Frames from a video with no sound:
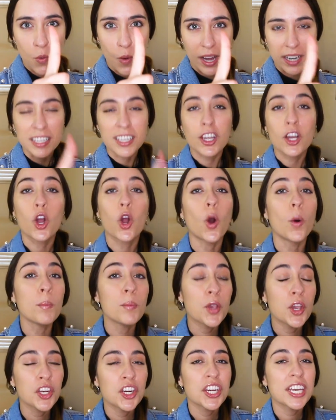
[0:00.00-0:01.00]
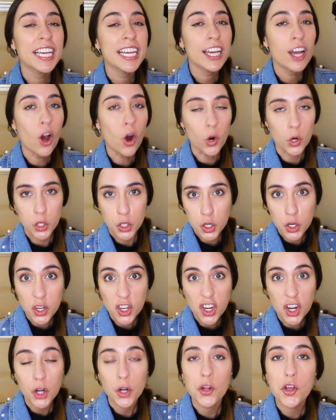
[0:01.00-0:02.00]
one, community or
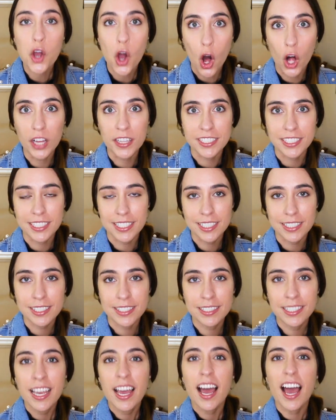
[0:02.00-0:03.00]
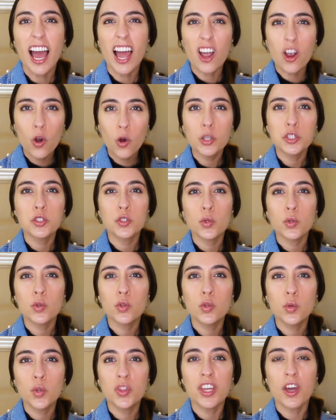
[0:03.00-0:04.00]
junior colleges. I'm going to
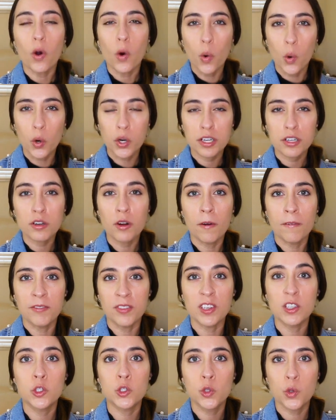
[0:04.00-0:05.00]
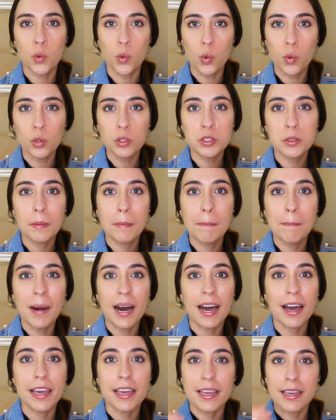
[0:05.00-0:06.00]
do the order of these schools
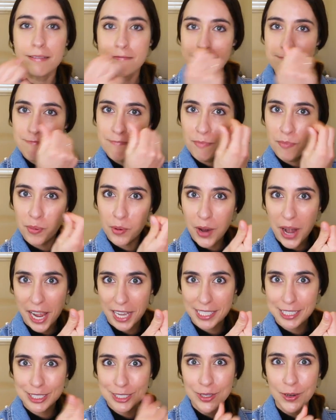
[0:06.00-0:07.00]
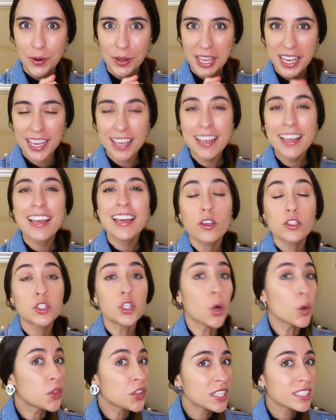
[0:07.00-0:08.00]
by price, okay?
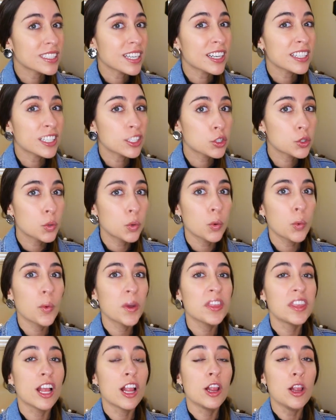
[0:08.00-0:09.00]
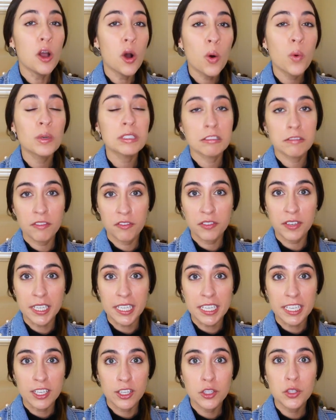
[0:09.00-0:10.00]
So these are the schools with the lowest
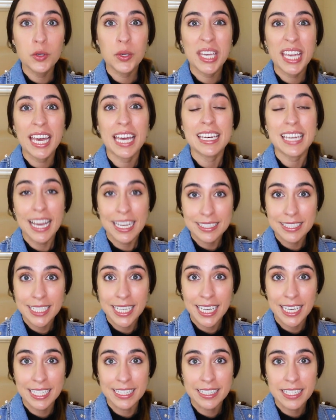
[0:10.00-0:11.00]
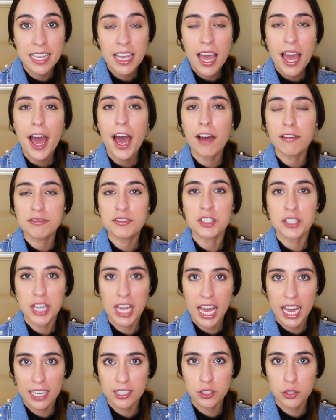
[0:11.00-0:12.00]
fee you can attend after
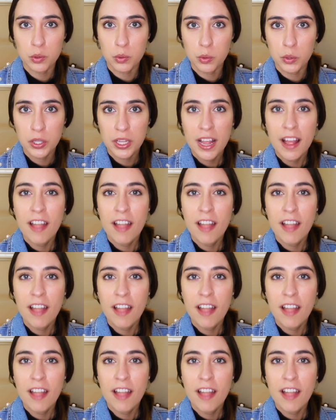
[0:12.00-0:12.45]
high school.